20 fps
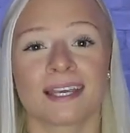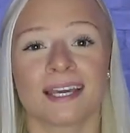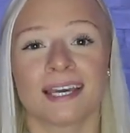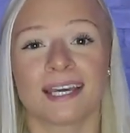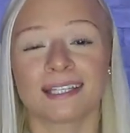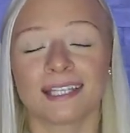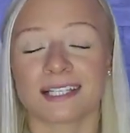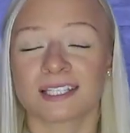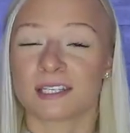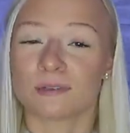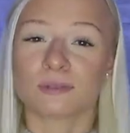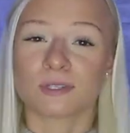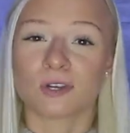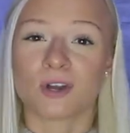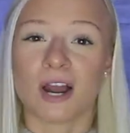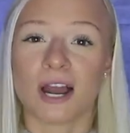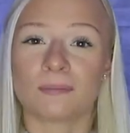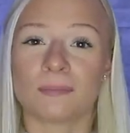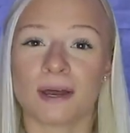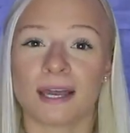Hit that
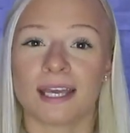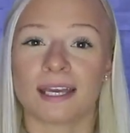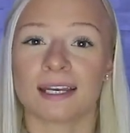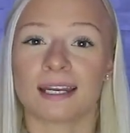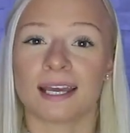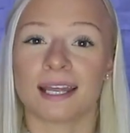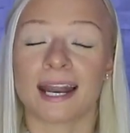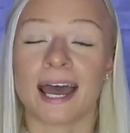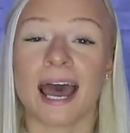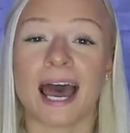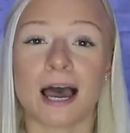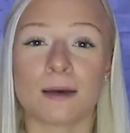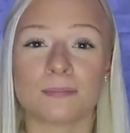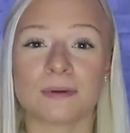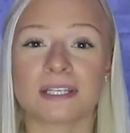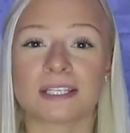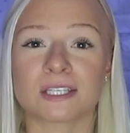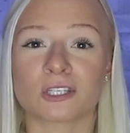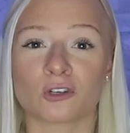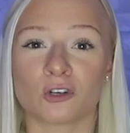subscribe button, and
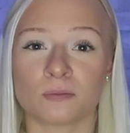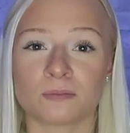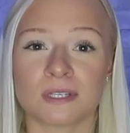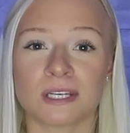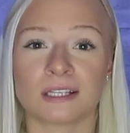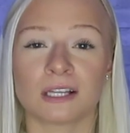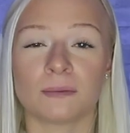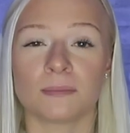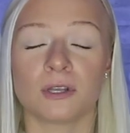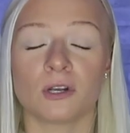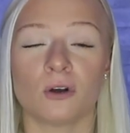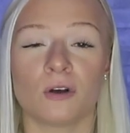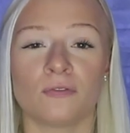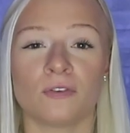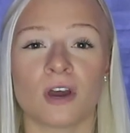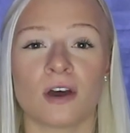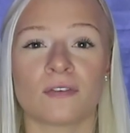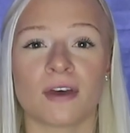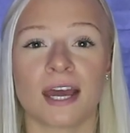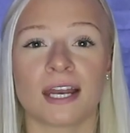happy scripting. Let me know if
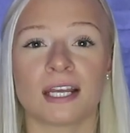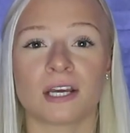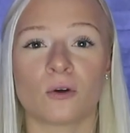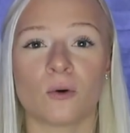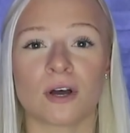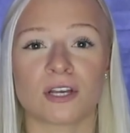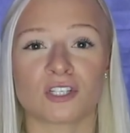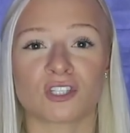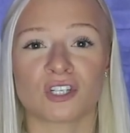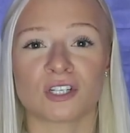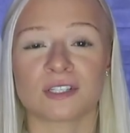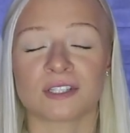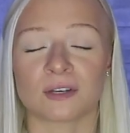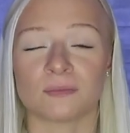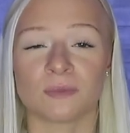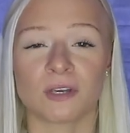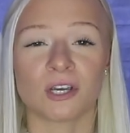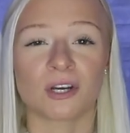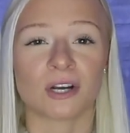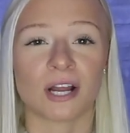you have any questions.
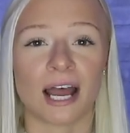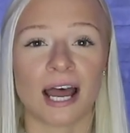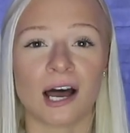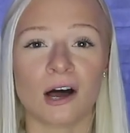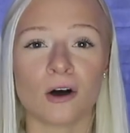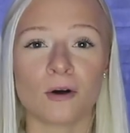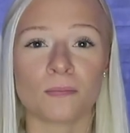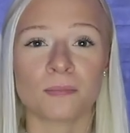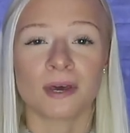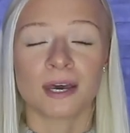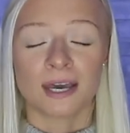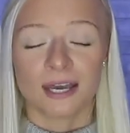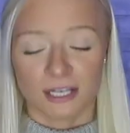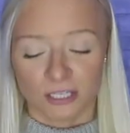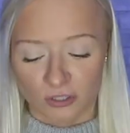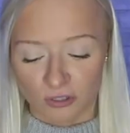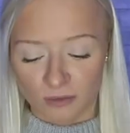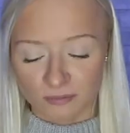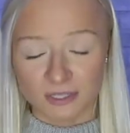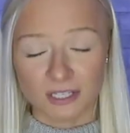I'm here to help.
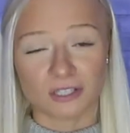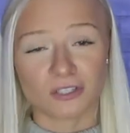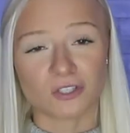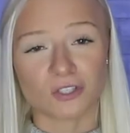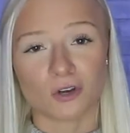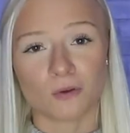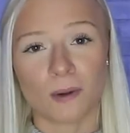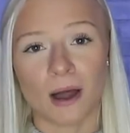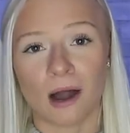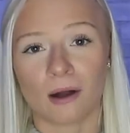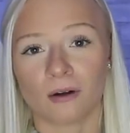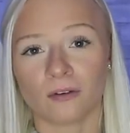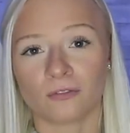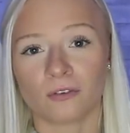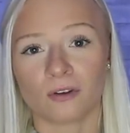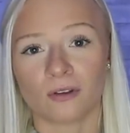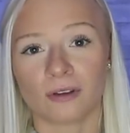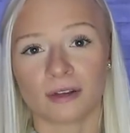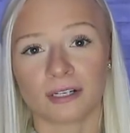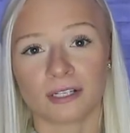Scripting is so
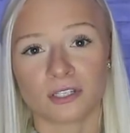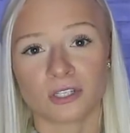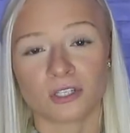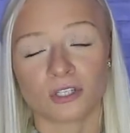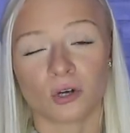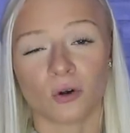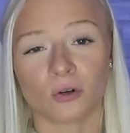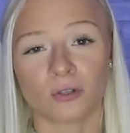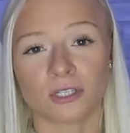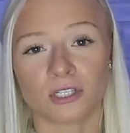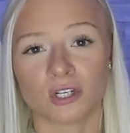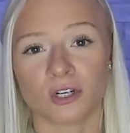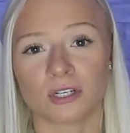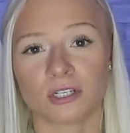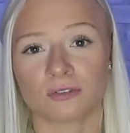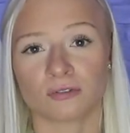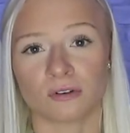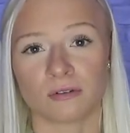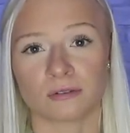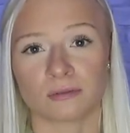powerful and it's totally
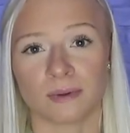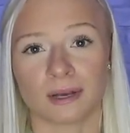transformed